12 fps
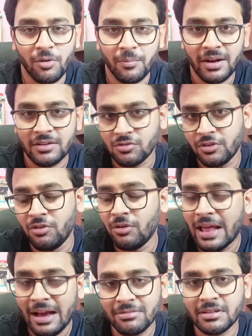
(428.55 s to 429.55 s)
domain so you
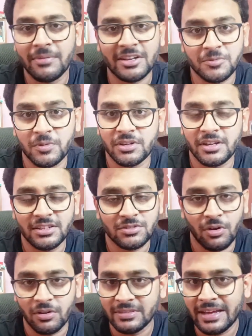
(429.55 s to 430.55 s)
will have some
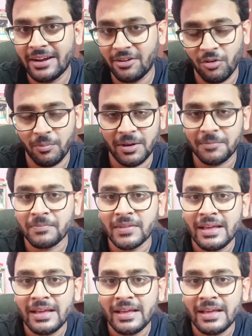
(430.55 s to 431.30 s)
expertise on that domain